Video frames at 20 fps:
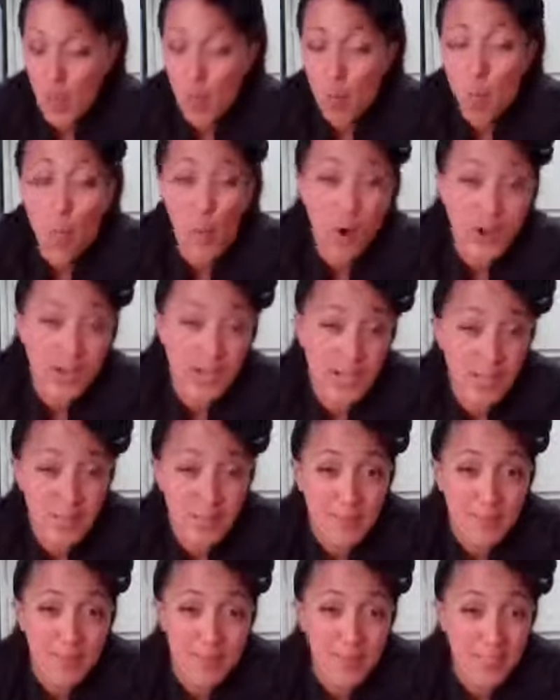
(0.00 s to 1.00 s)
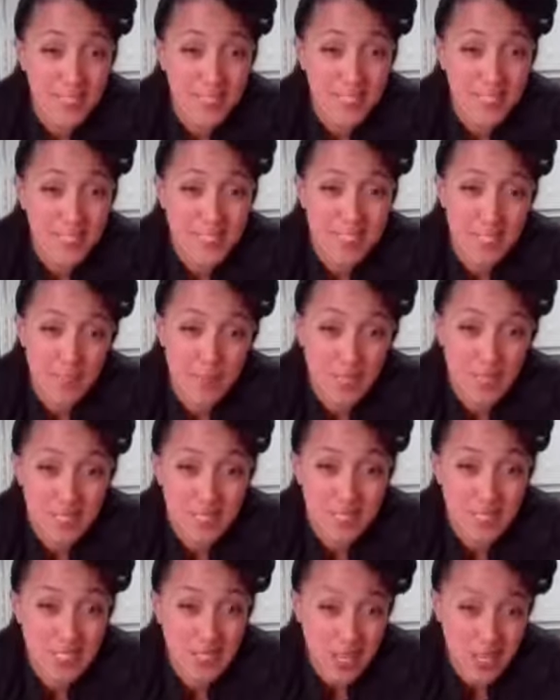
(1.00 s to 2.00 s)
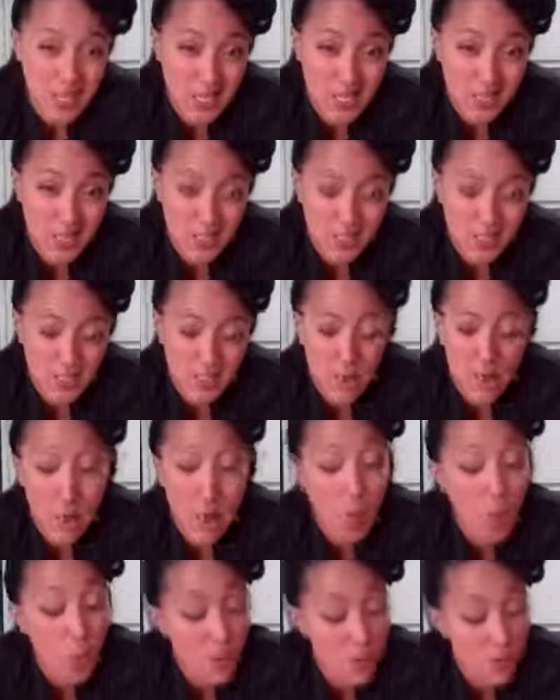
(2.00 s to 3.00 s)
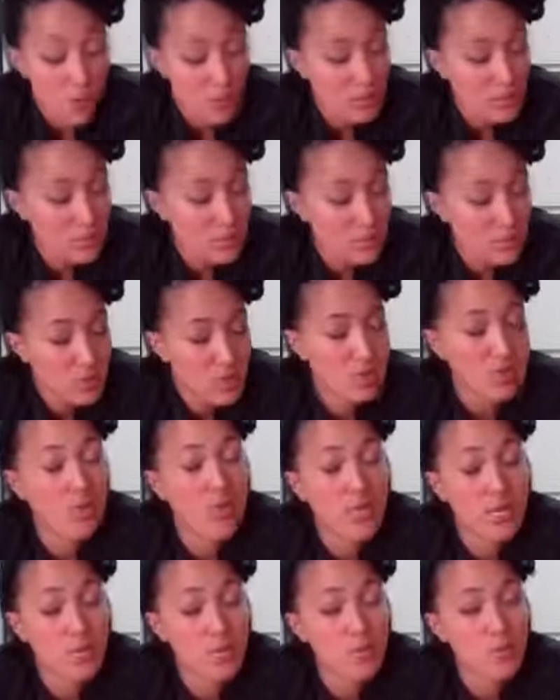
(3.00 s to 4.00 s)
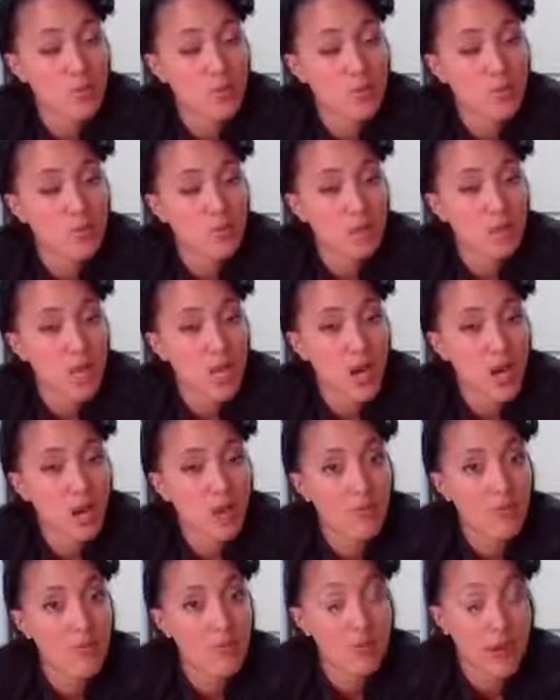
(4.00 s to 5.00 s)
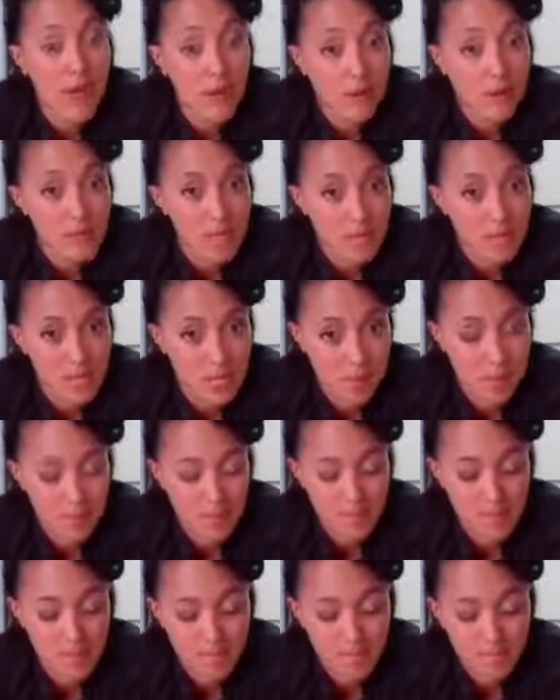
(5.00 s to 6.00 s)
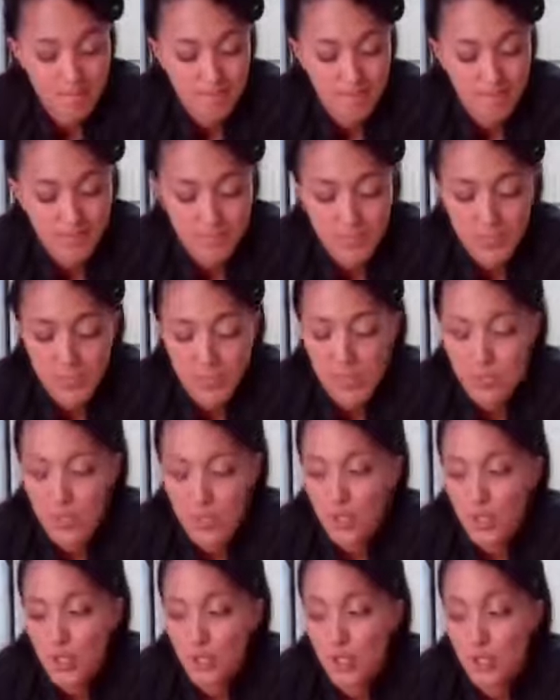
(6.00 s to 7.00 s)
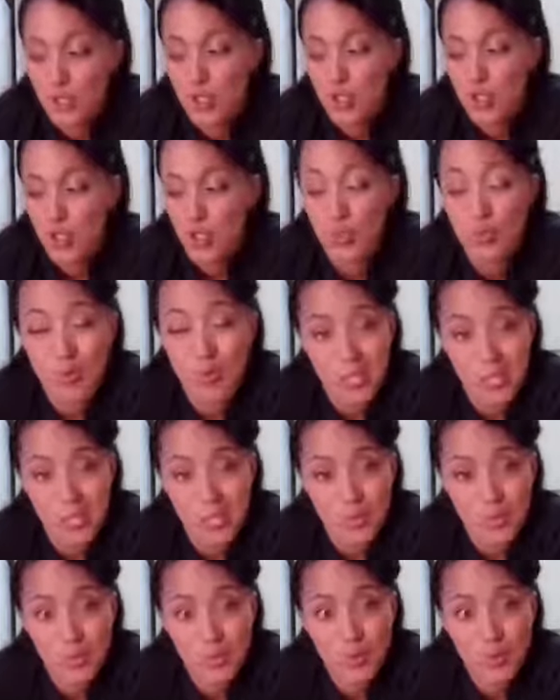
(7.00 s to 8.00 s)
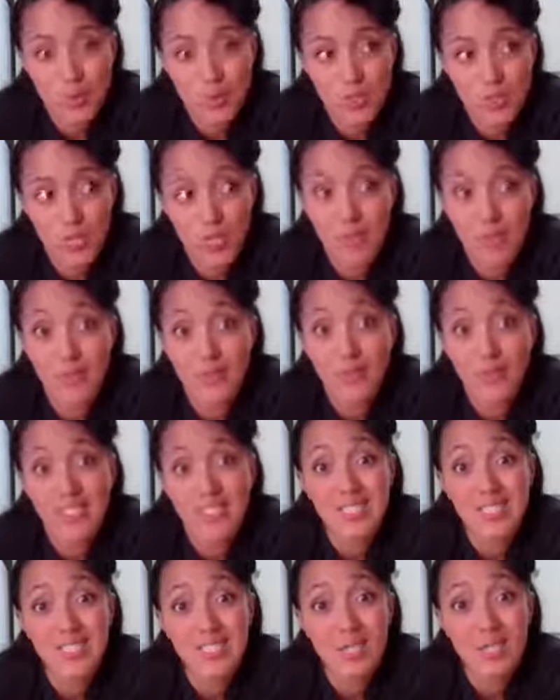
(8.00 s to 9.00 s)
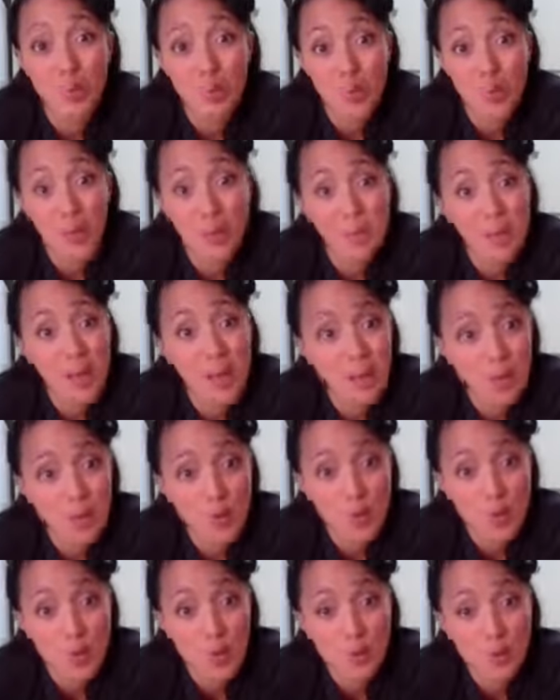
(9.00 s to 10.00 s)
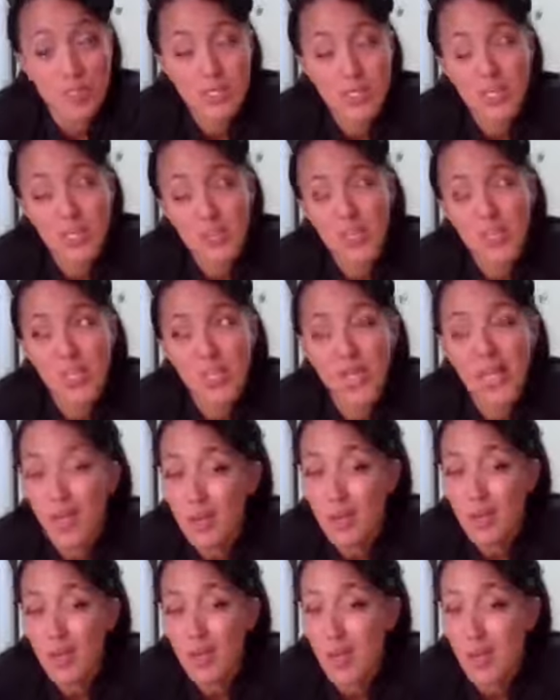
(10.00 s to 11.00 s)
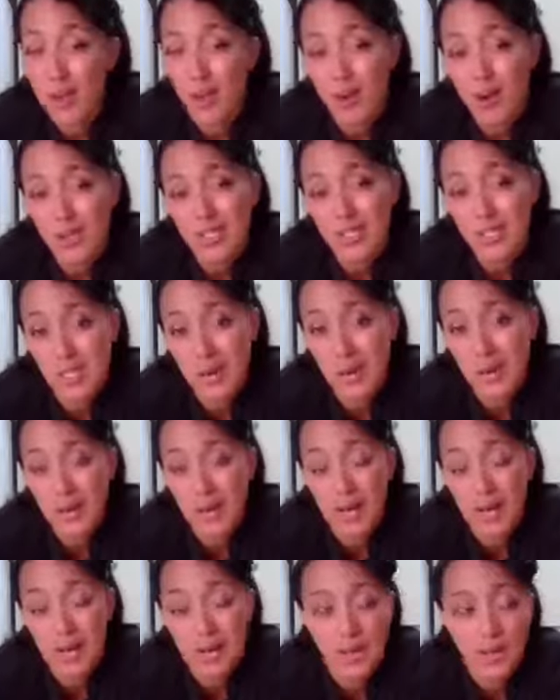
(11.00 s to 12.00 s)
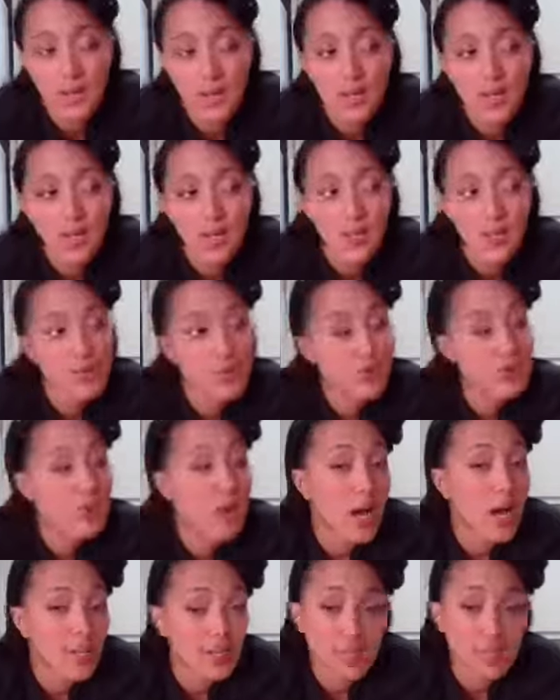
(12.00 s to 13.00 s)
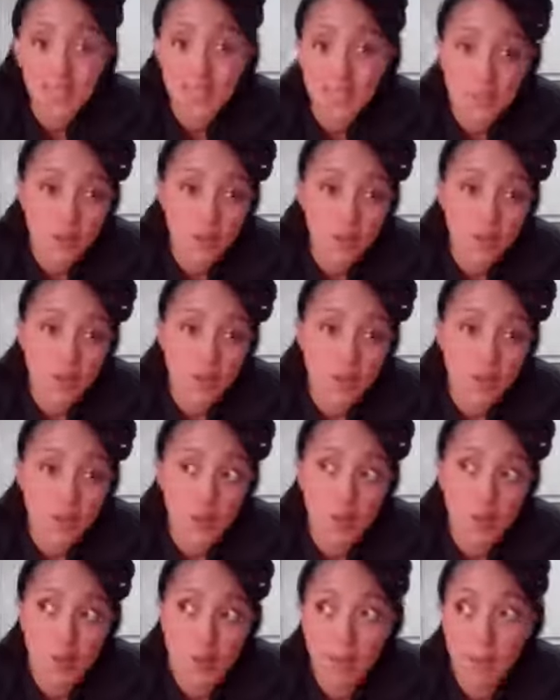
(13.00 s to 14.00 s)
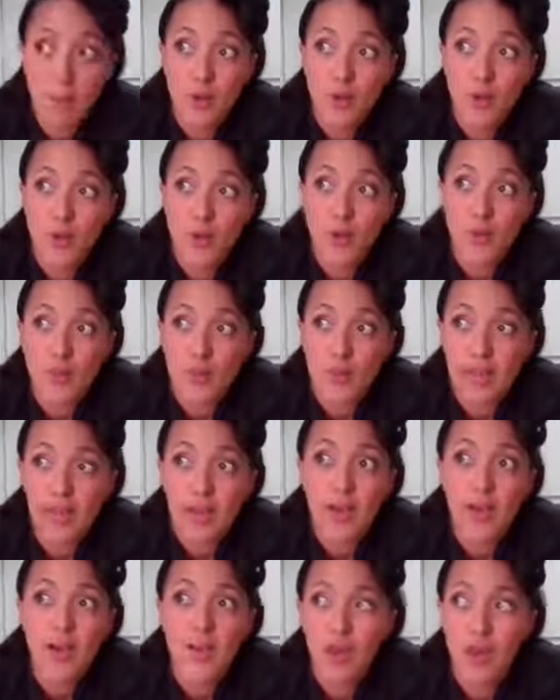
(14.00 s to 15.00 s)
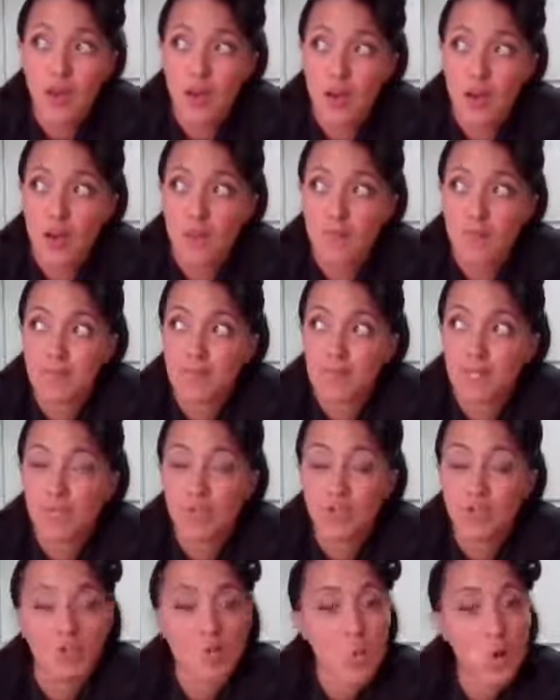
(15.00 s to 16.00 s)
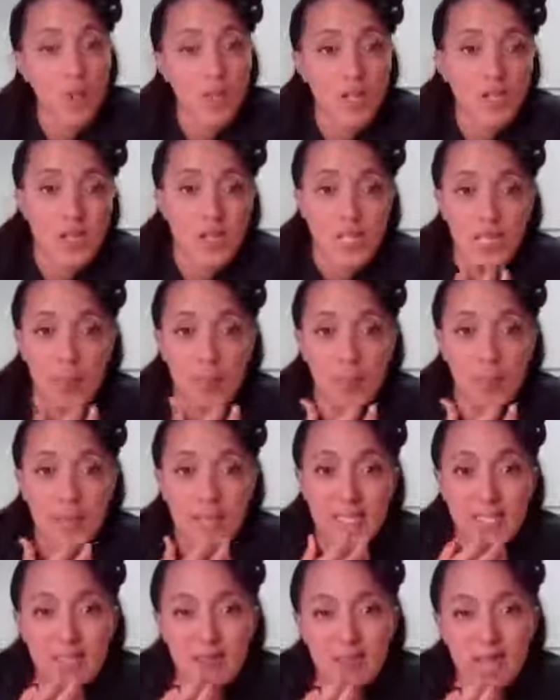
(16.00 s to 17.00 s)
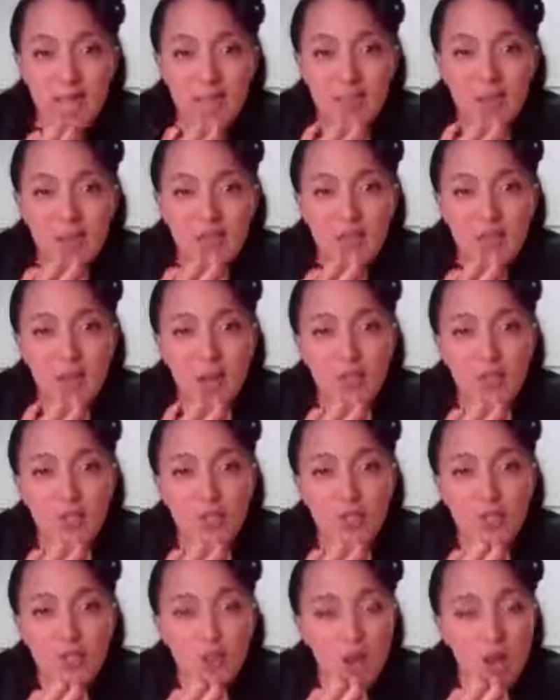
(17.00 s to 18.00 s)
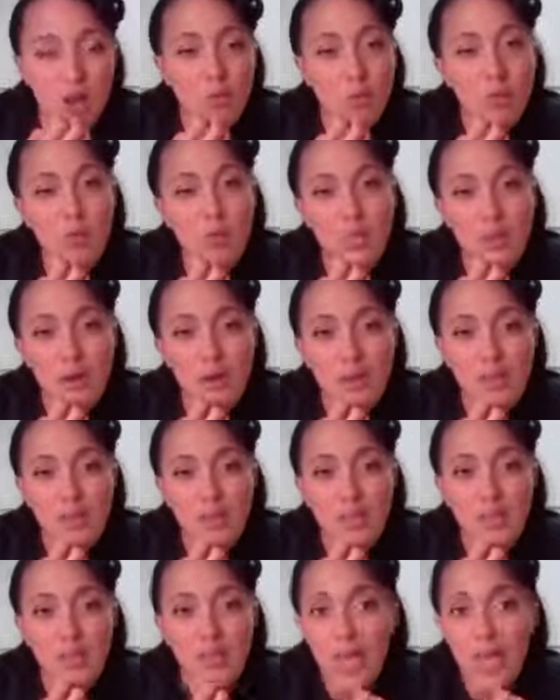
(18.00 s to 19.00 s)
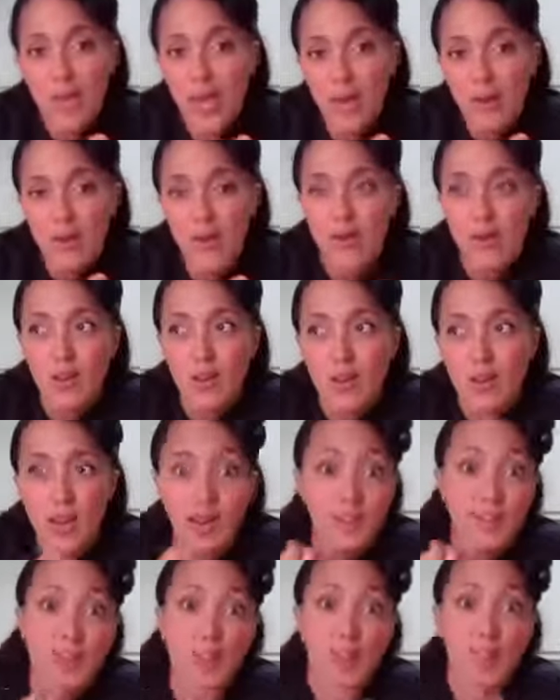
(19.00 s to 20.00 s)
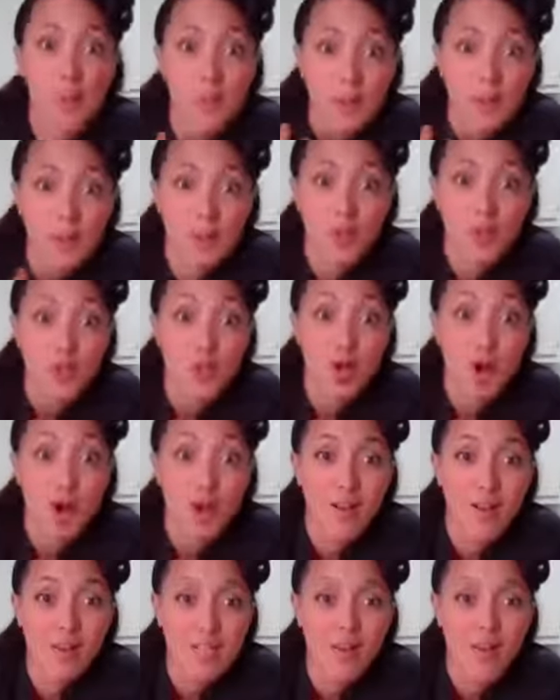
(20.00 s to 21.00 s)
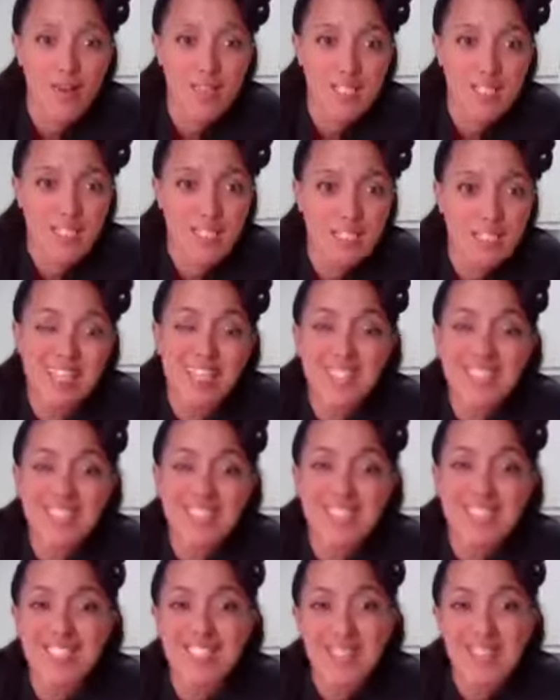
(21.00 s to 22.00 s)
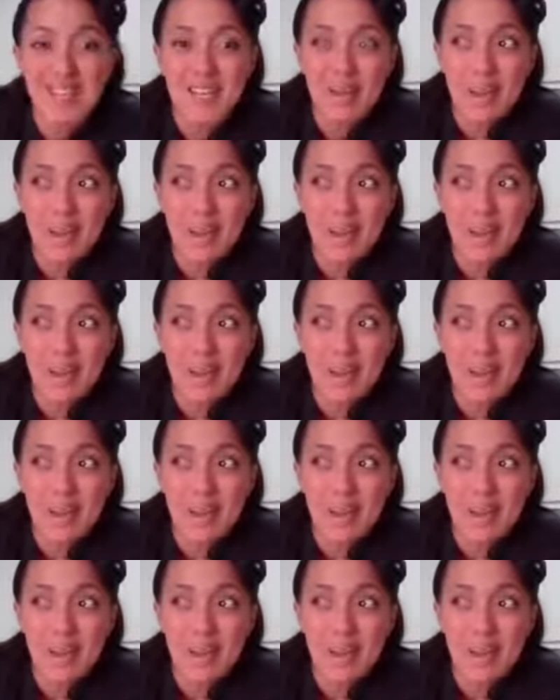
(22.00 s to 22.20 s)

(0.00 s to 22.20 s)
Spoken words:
1 big cinnamon stick, or 2 tablespoons of ground cinnamon, 2 teaspoons of Szechuan peppercorns, which can be kind of hard to come by. They're not the same as regular pepper. They have a certain quality that makes them kind of numb your tongue with the amount of heat they have. Not that you won't be able to talk like going to the dentist,